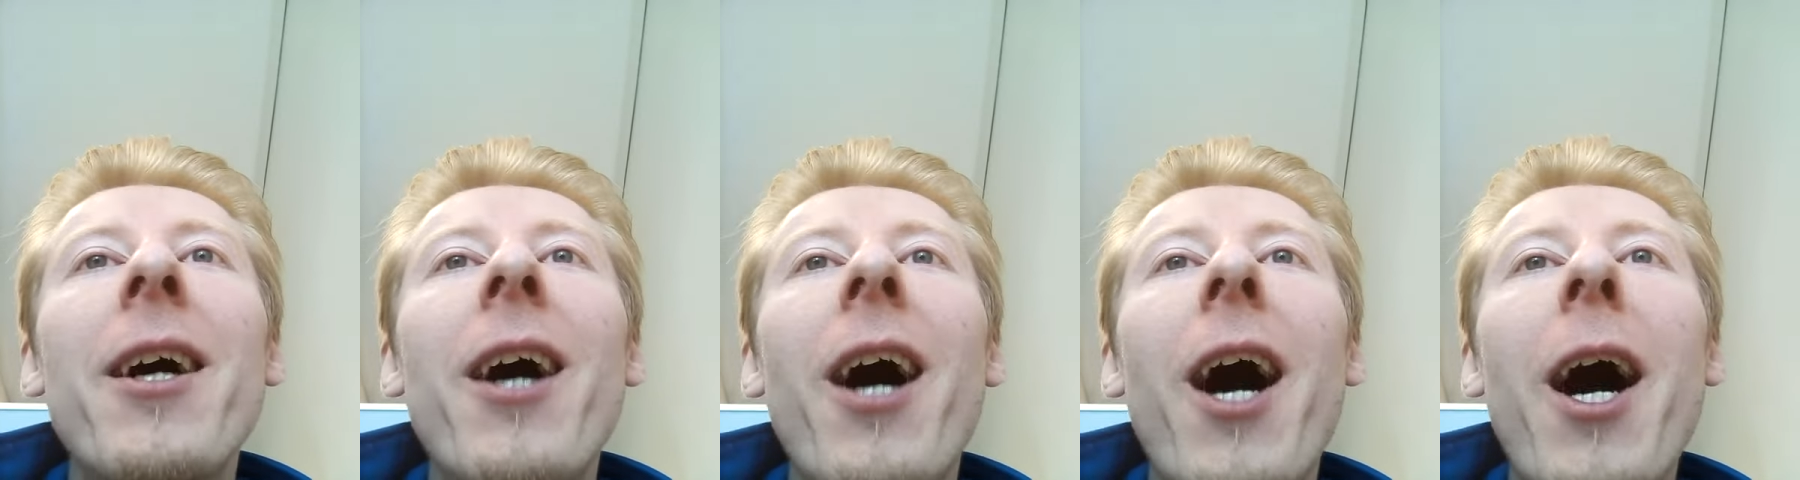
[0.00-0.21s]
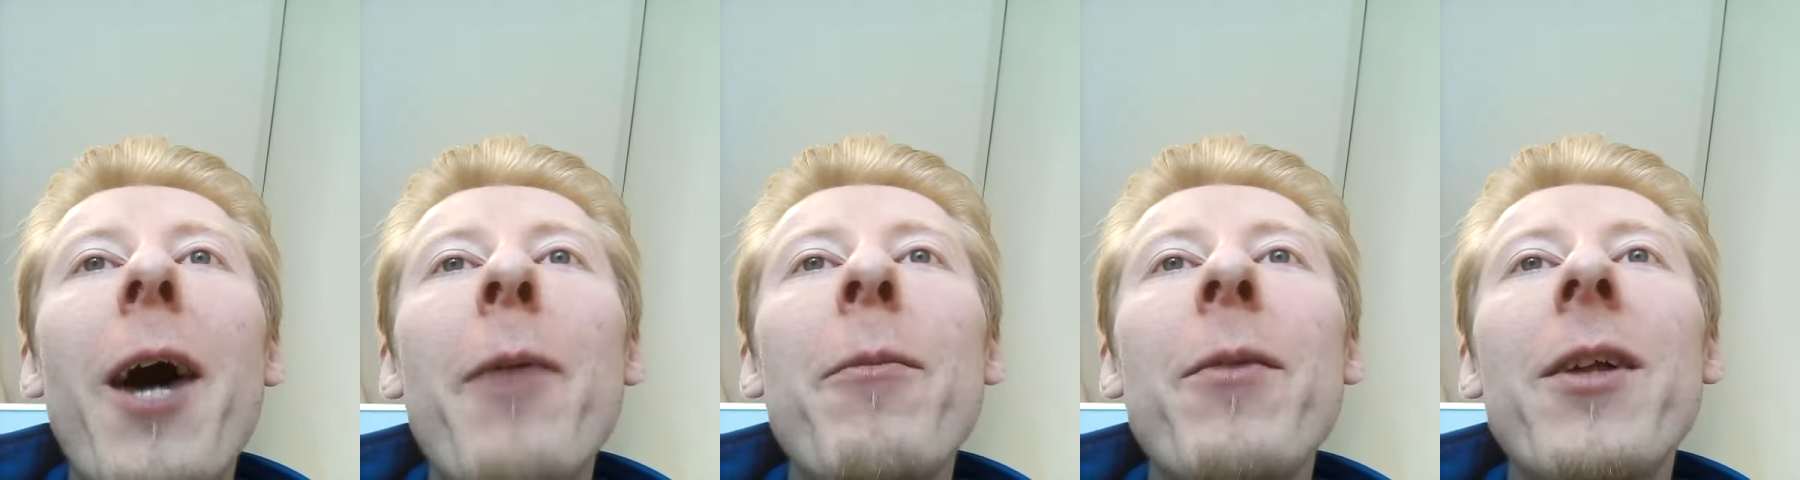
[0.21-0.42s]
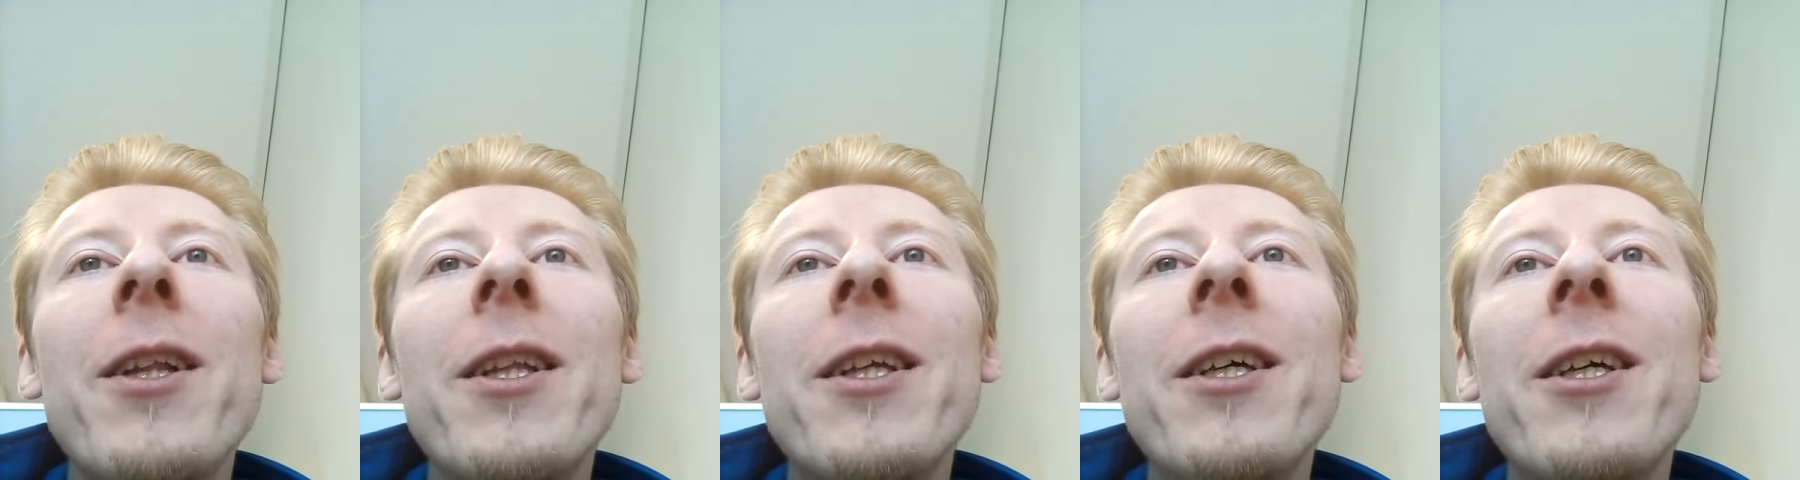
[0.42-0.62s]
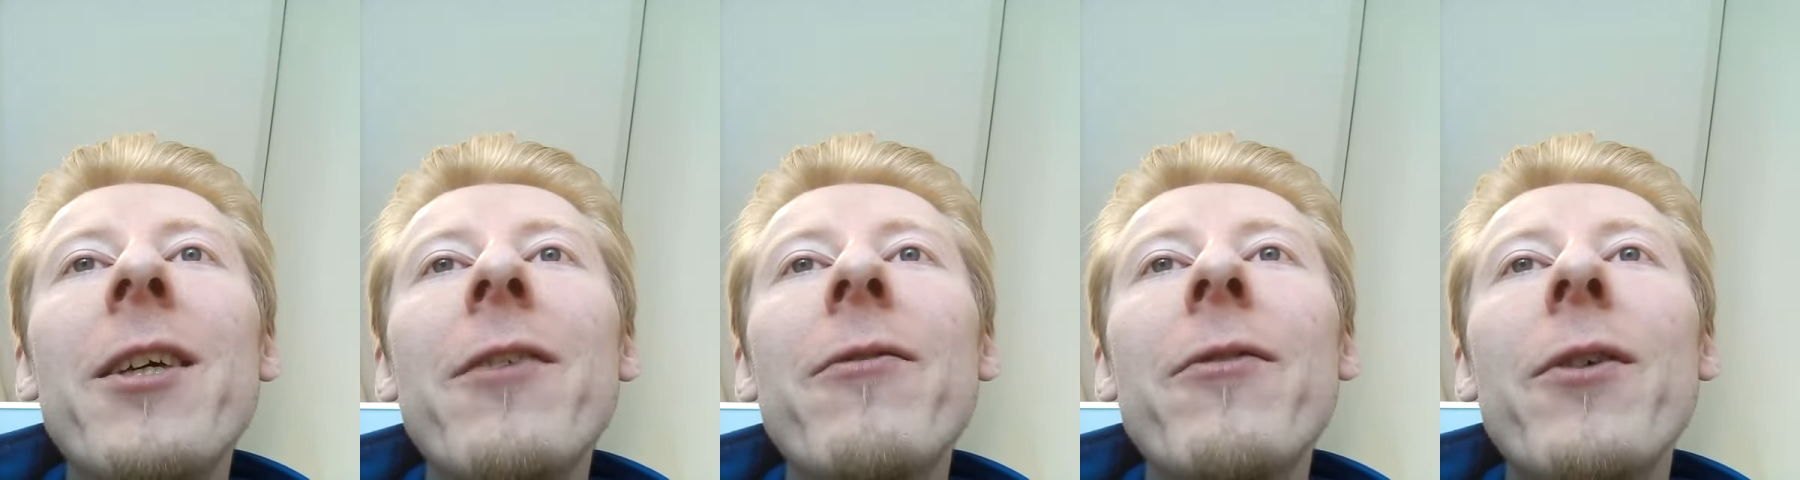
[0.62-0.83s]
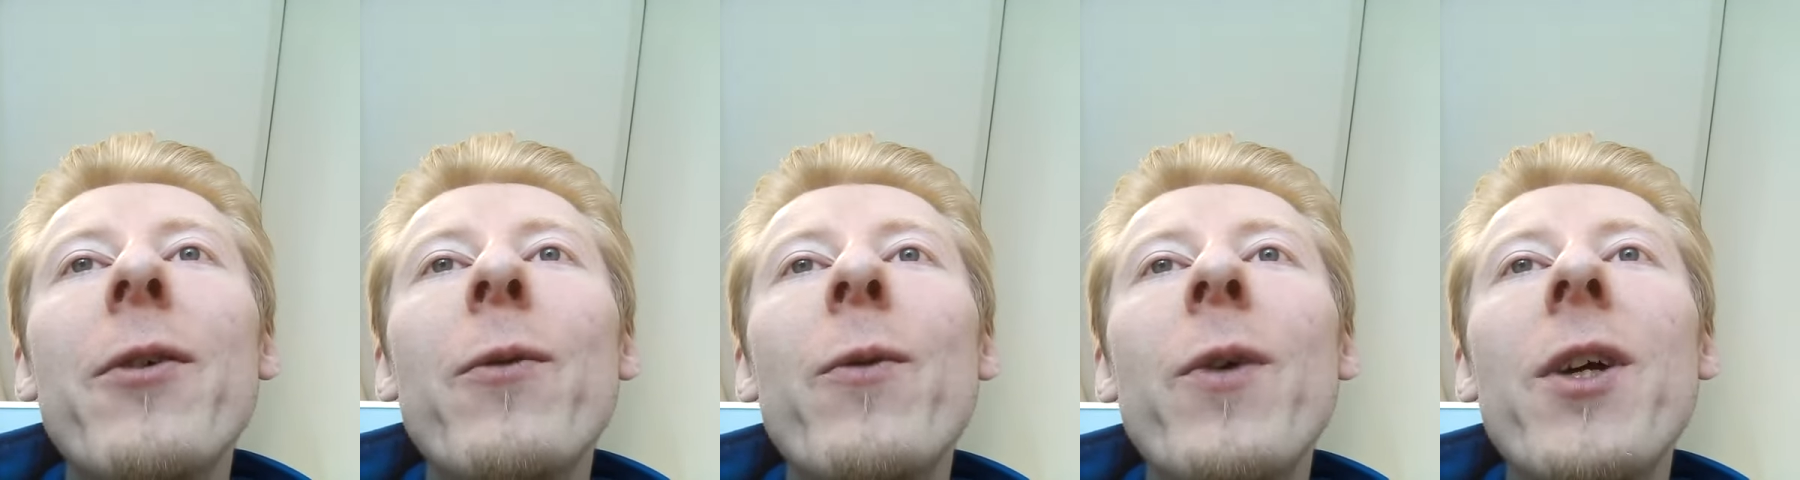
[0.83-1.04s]
I
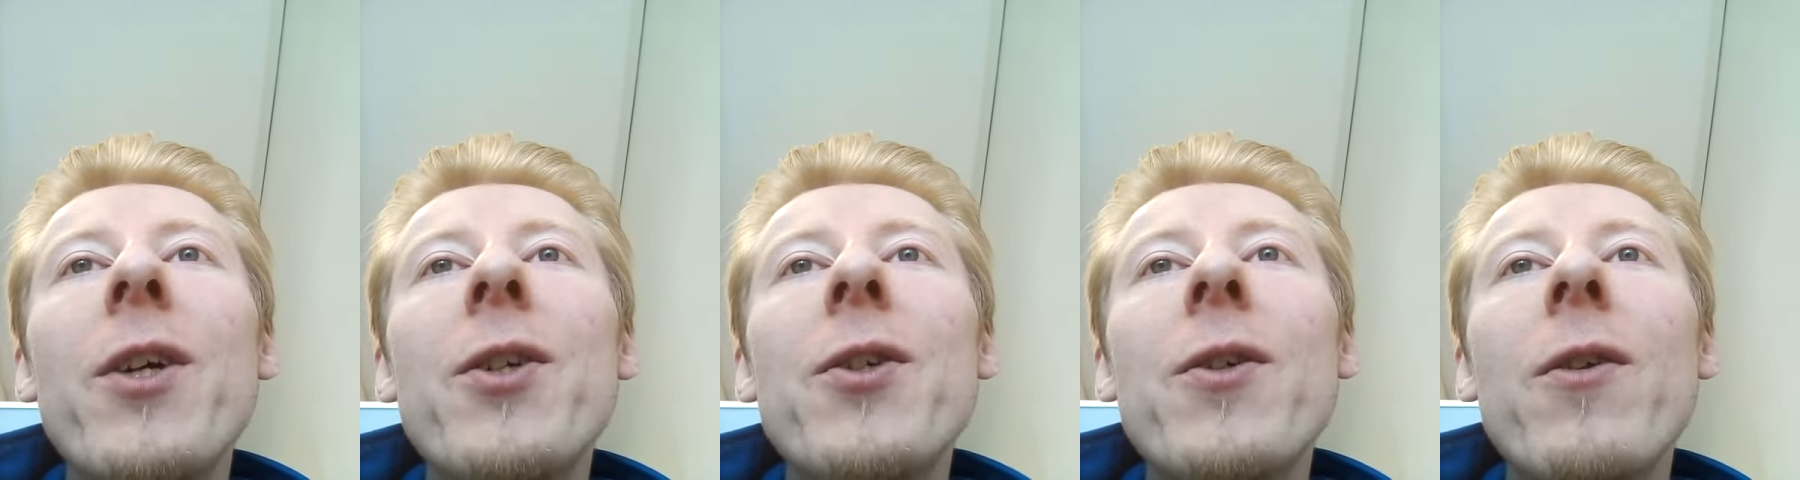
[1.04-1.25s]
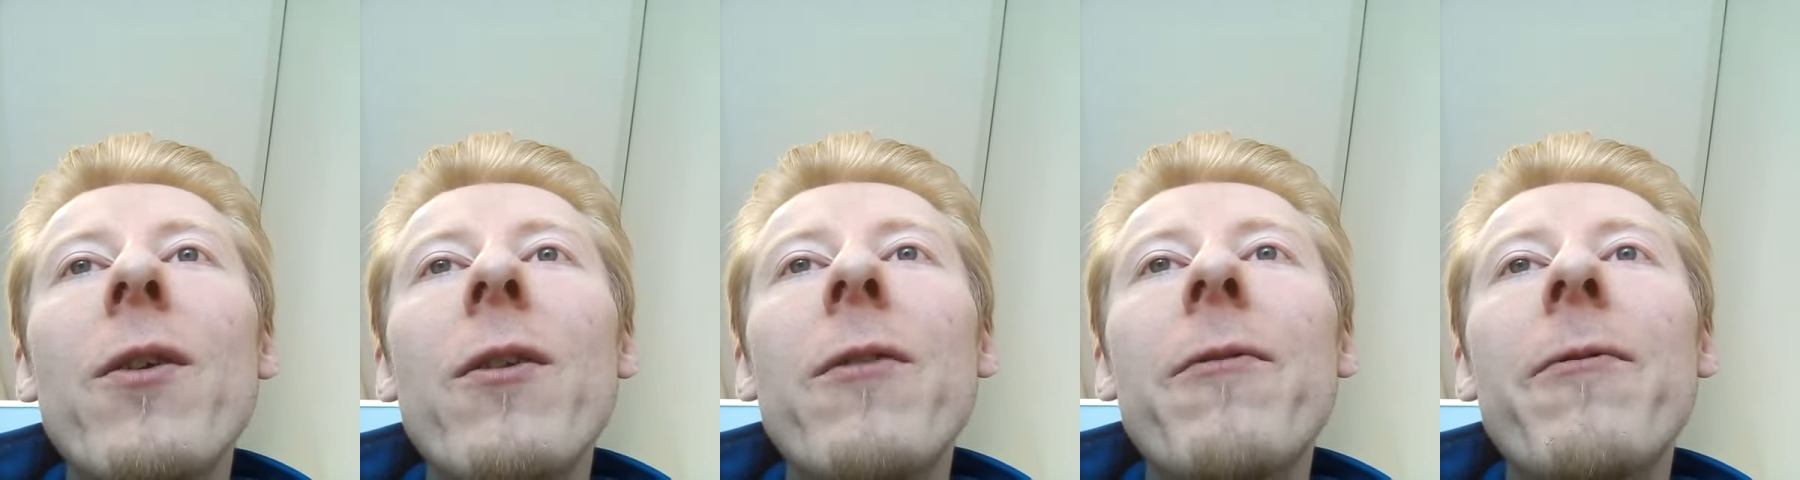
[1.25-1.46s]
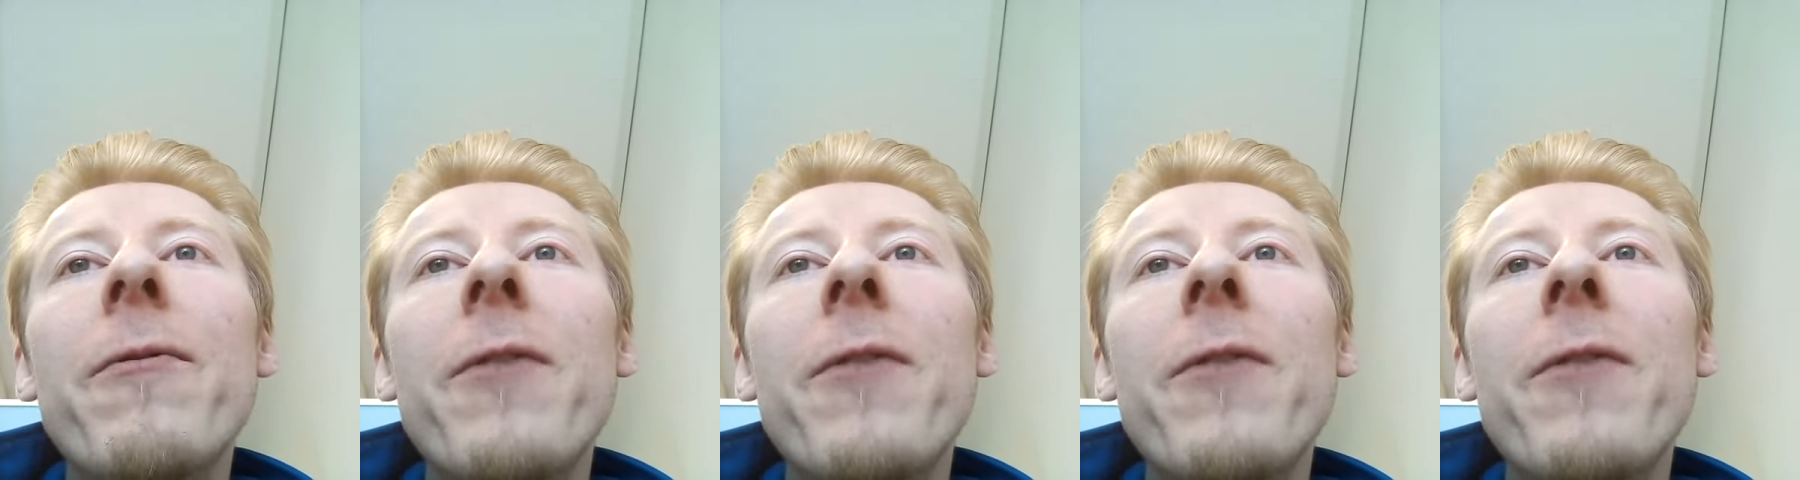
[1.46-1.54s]
believe we should